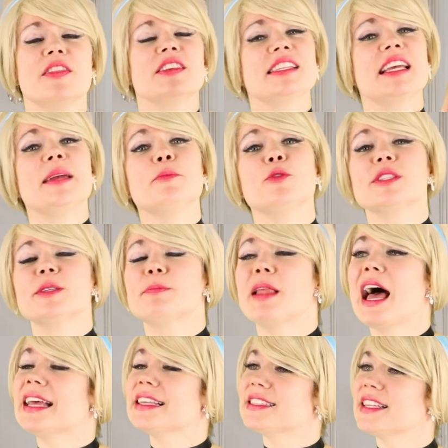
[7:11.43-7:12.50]
The same rules
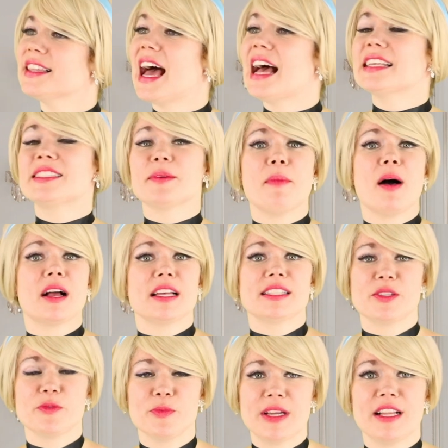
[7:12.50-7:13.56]
apply as the last Among
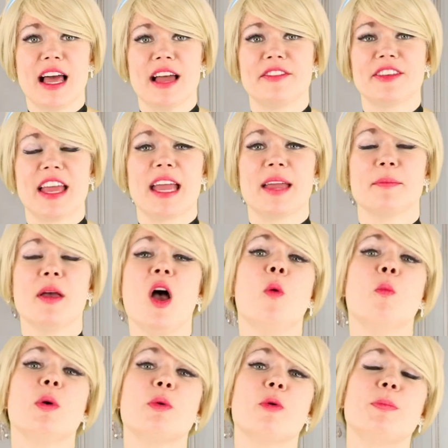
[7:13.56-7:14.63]
Us in Real Life game.
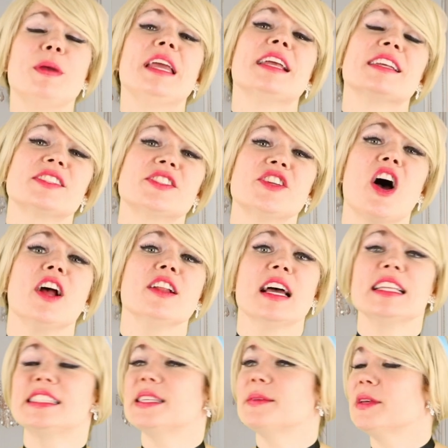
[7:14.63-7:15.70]
We will be in a
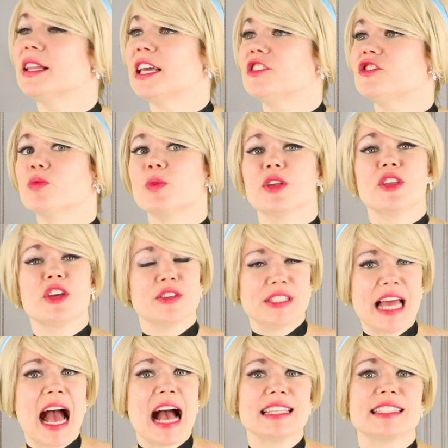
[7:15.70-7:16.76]
Starlight simulation where there are
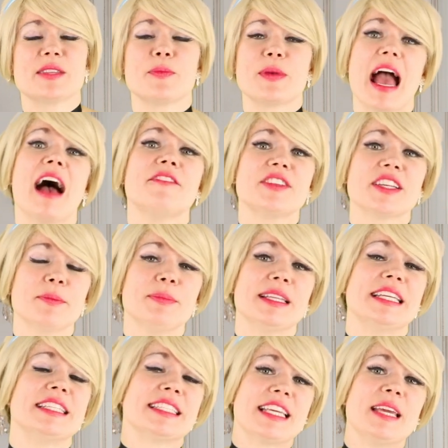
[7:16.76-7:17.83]
tasks that we have to
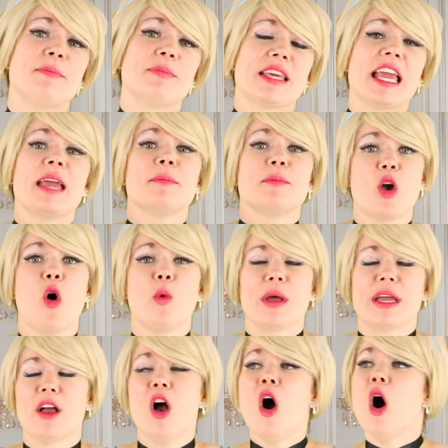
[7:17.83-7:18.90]
complete to keep the game
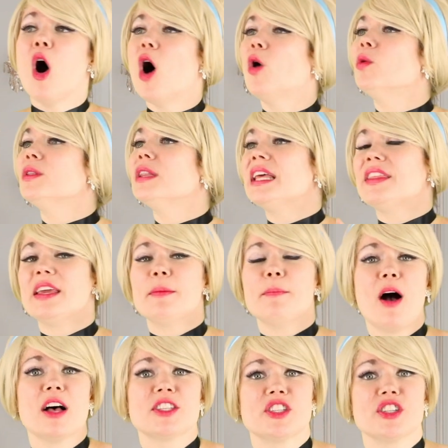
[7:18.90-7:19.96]
going. Only the
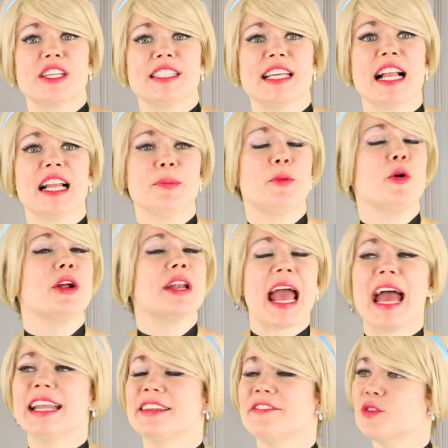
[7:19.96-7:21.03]
imposter can teleport,
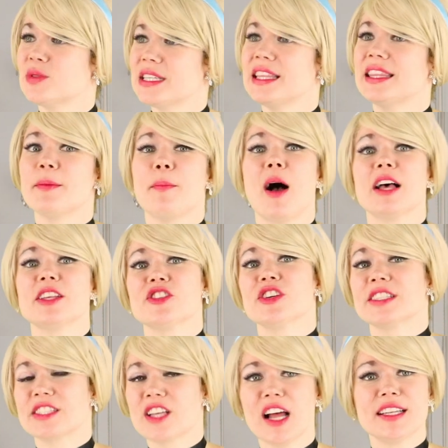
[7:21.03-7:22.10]
and if you see the imposter
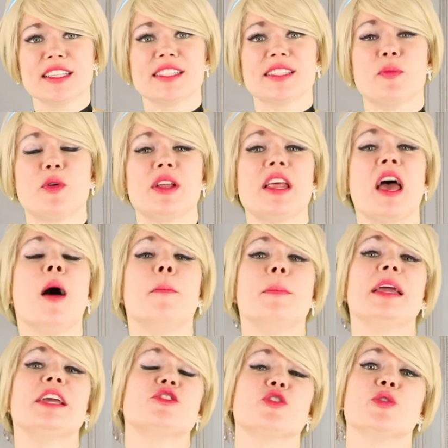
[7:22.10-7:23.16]
has gotten to someone,
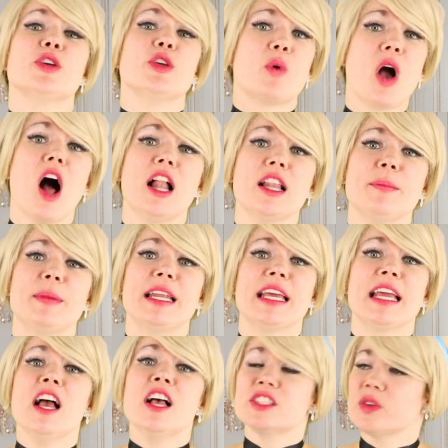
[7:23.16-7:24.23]
make sure you call a
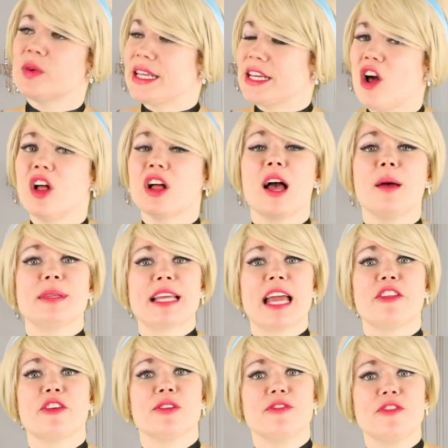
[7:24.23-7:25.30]
meeting so we can all come
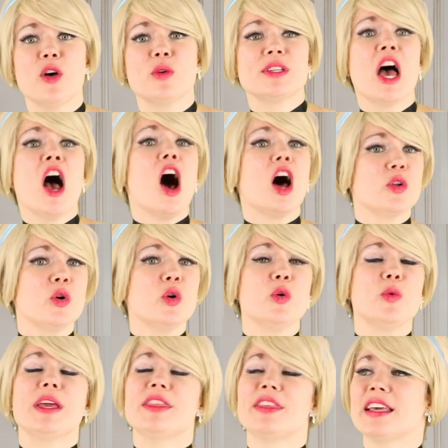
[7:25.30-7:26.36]
together and vote on
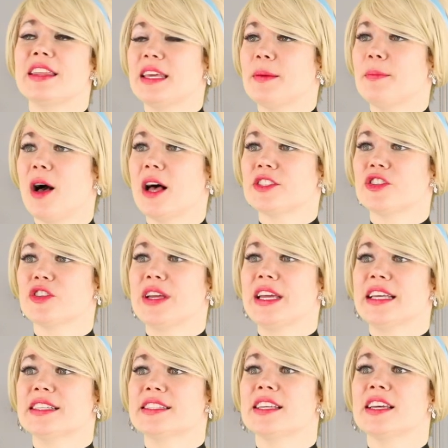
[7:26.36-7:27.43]
who we think the imposter
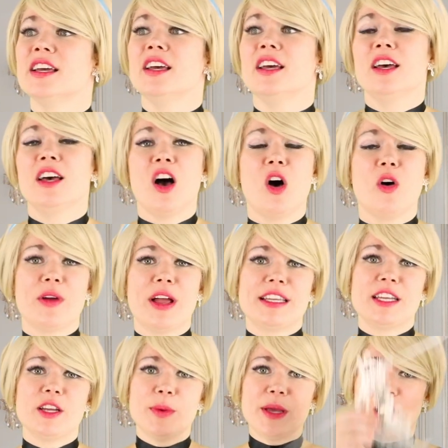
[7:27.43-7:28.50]
is. All
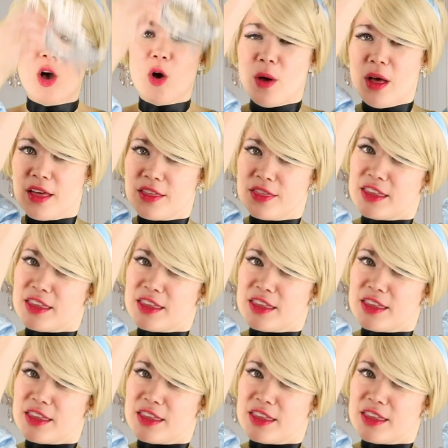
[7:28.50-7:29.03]
right, here we go.